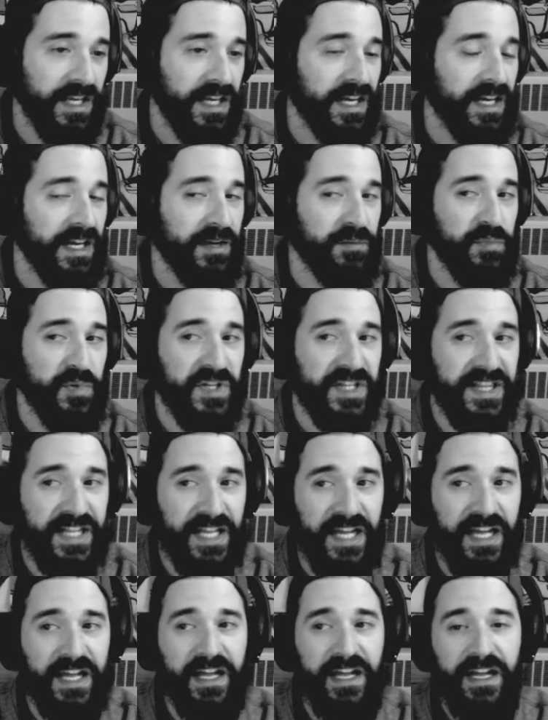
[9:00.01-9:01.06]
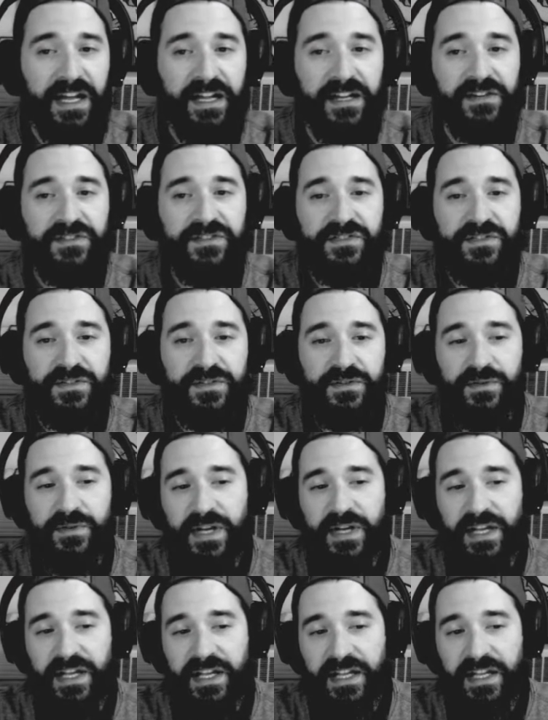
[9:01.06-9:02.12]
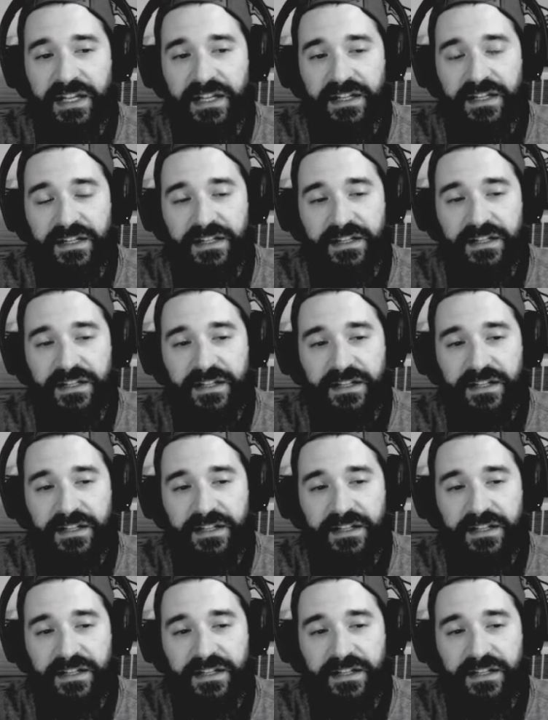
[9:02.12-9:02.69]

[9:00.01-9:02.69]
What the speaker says: and I put that onto a